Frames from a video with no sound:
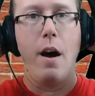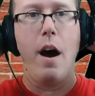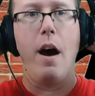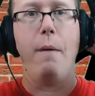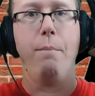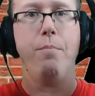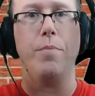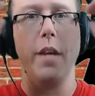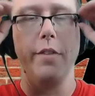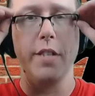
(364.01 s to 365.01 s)
Uh,
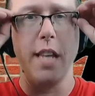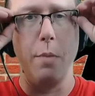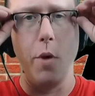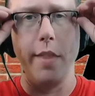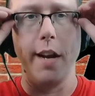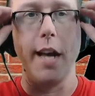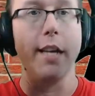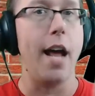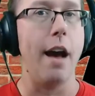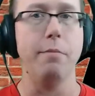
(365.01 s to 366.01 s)
in the same way that I
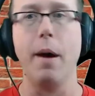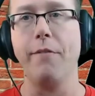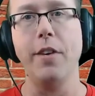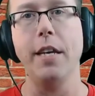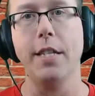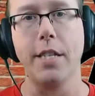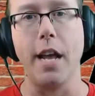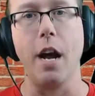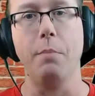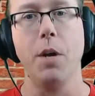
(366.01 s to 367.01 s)
can have my feed
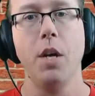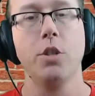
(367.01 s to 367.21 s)
set up